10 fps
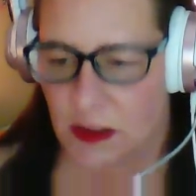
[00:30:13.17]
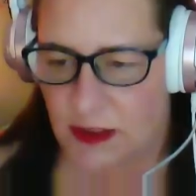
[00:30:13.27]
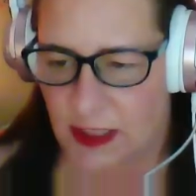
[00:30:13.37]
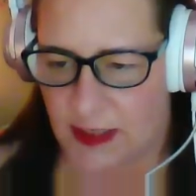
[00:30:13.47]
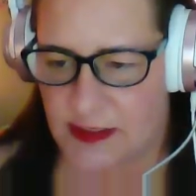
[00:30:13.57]

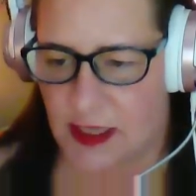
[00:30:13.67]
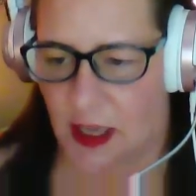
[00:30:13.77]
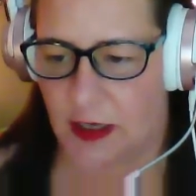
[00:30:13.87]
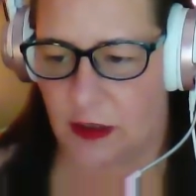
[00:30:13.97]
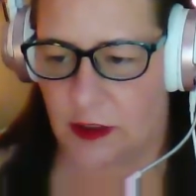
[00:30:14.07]
Yes,
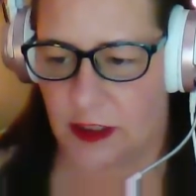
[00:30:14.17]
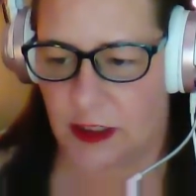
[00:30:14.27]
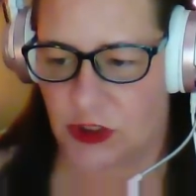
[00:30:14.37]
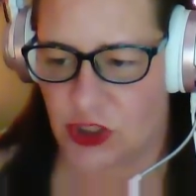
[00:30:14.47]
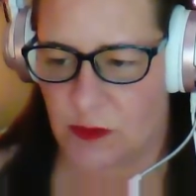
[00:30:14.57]
I
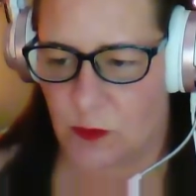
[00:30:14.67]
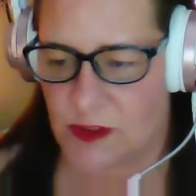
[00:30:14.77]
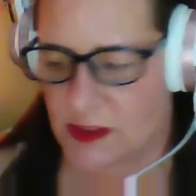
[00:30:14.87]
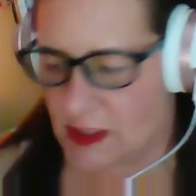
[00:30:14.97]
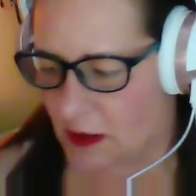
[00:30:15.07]
agree. Jim
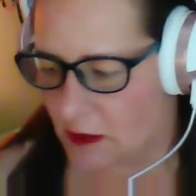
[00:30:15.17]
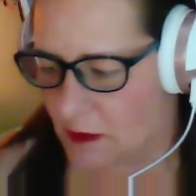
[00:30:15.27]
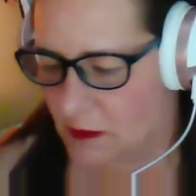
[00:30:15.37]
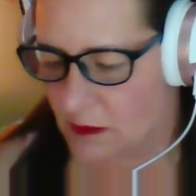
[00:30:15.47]
was there.